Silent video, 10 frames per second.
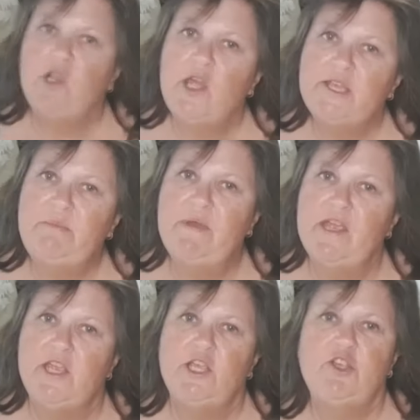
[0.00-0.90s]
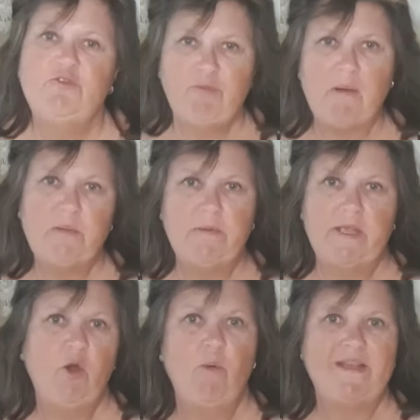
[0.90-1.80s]
like me, you've
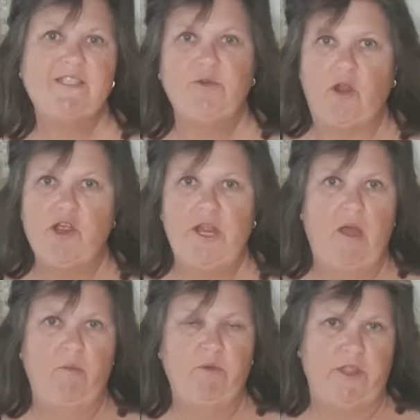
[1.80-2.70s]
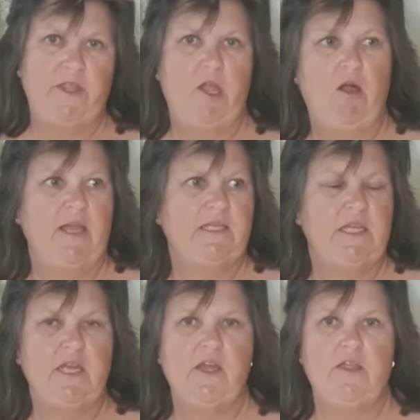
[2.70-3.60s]
probably always grown up with the
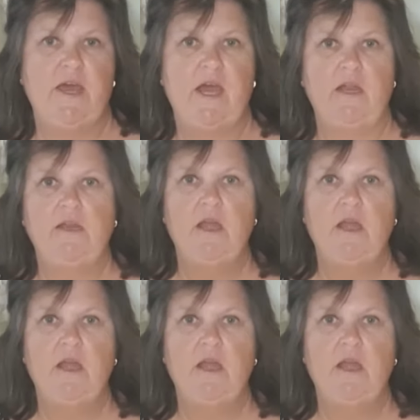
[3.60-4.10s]
idea that